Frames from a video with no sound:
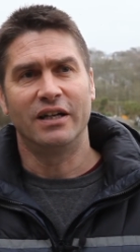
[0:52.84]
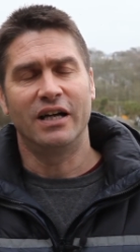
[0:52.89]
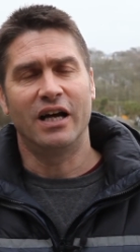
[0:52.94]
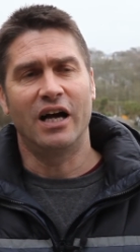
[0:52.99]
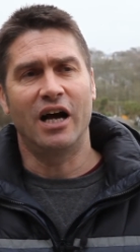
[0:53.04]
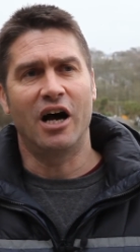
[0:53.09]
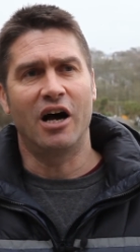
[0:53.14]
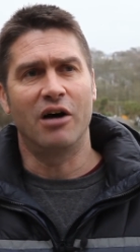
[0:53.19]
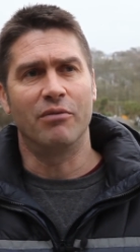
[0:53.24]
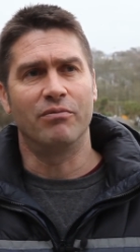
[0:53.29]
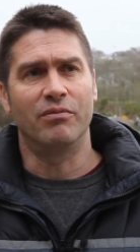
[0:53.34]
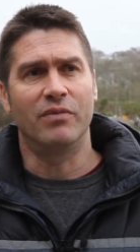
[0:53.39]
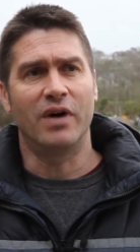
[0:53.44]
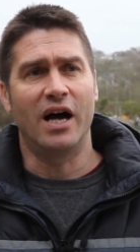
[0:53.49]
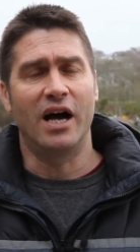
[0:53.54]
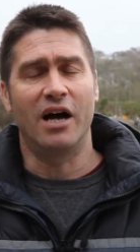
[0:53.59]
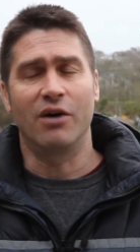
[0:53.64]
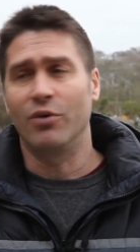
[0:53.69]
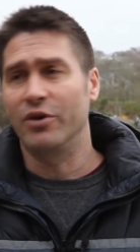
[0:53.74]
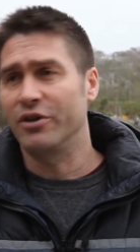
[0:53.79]
um,
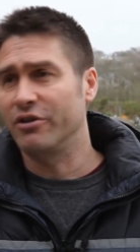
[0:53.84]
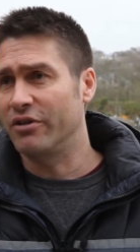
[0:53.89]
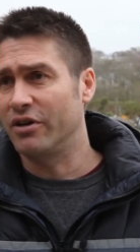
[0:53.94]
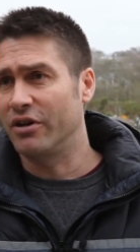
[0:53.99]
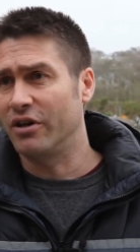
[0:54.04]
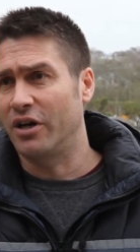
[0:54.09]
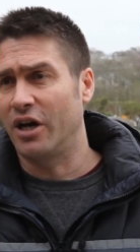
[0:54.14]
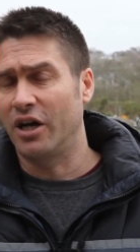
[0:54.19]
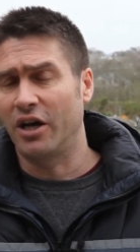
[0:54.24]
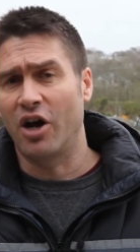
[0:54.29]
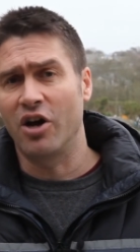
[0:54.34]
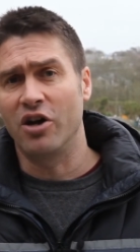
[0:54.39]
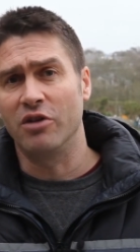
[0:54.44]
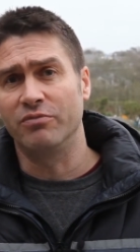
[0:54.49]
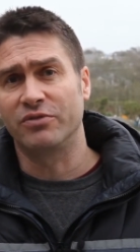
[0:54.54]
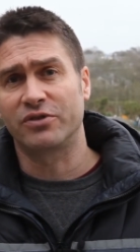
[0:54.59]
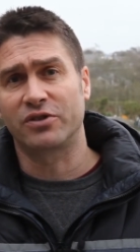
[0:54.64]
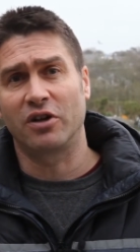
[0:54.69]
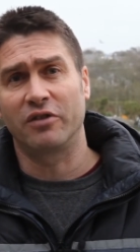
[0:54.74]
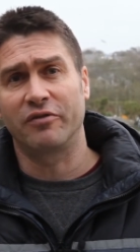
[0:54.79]
uh, whether you're at home
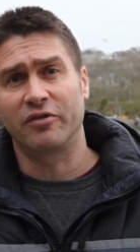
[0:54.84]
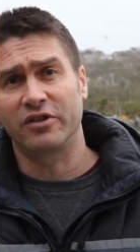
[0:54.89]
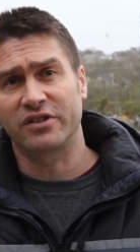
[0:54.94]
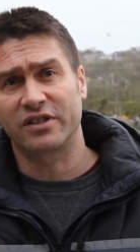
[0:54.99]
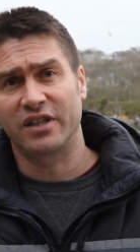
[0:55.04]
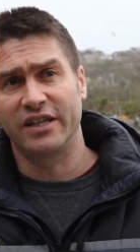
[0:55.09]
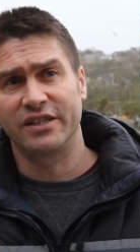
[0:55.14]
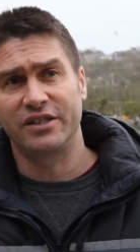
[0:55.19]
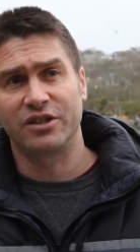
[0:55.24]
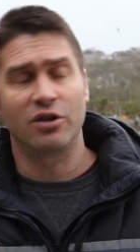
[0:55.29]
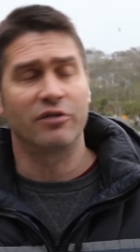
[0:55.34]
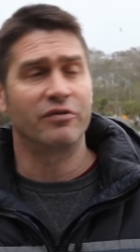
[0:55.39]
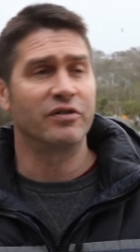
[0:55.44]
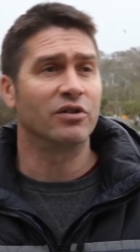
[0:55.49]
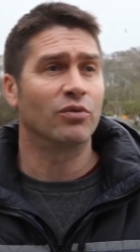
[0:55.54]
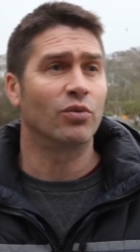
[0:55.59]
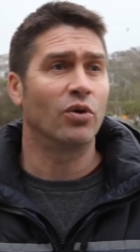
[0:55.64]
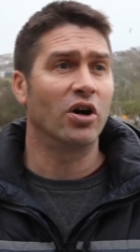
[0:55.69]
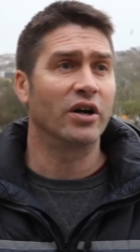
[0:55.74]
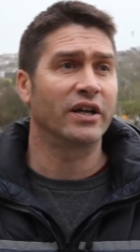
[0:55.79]
self-isolating or if you're
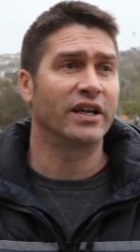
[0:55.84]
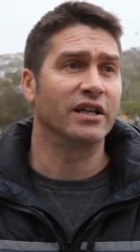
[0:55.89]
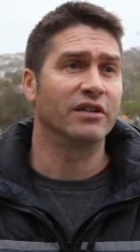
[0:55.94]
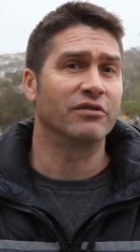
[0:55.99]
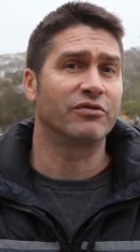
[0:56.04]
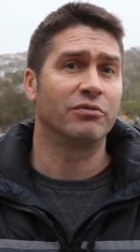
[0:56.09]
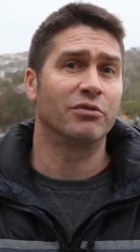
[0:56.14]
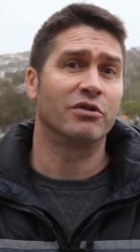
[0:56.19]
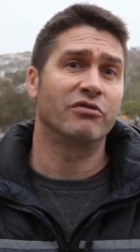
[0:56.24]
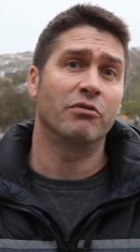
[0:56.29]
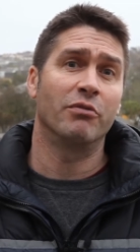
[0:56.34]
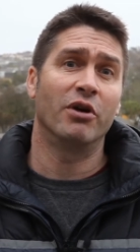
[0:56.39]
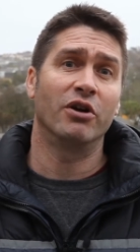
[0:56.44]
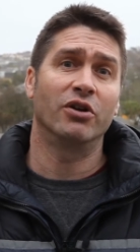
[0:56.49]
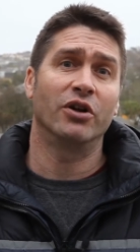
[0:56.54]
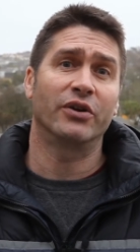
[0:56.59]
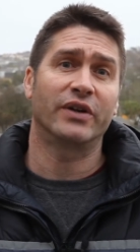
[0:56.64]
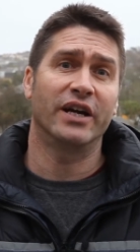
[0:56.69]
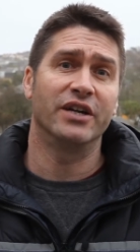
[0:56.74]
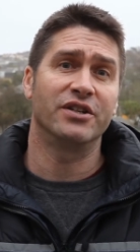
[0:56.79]
working from a remote
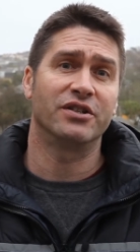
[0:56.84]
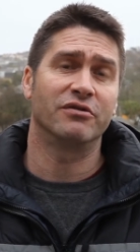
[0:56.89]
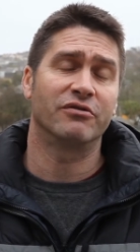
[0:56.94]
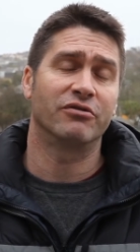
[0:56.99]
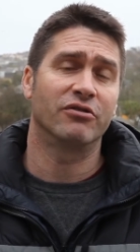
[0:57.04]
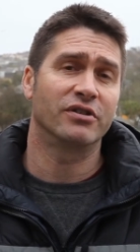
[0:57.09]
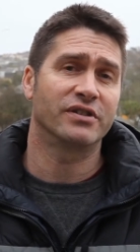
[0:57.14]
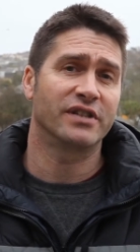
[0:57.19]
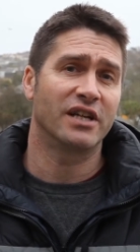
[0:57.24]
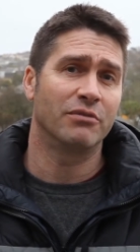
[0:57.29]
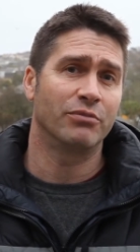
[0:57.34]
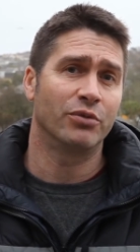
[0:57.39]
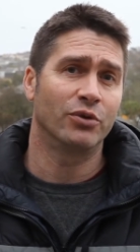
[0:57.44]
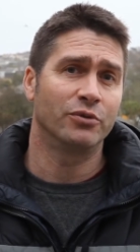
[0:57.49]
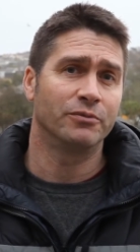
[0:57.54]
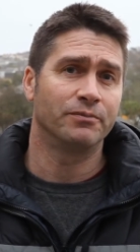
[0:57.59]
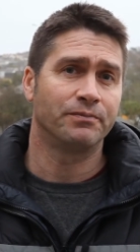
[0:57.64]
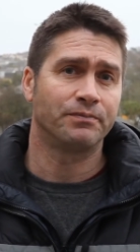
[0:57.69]
location, for example.